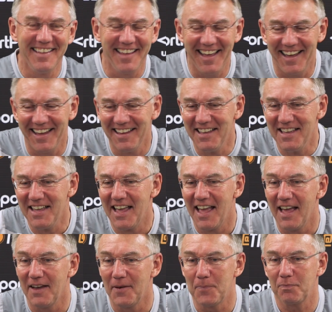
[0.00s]
Yeah.
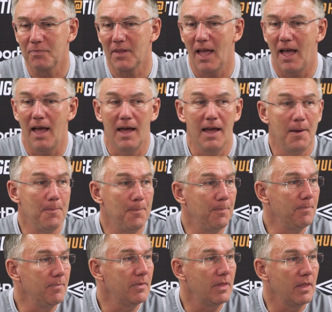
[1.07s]

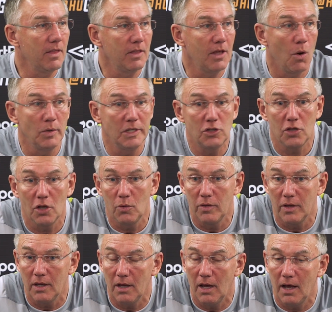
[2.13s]
The only two
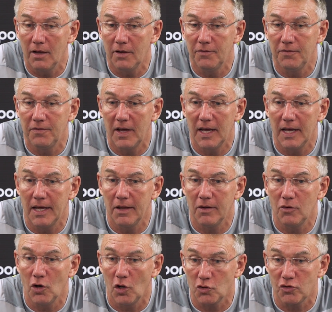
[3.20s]
that
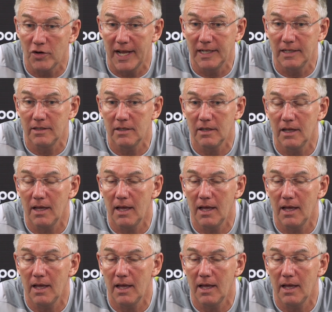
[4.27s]
have not trained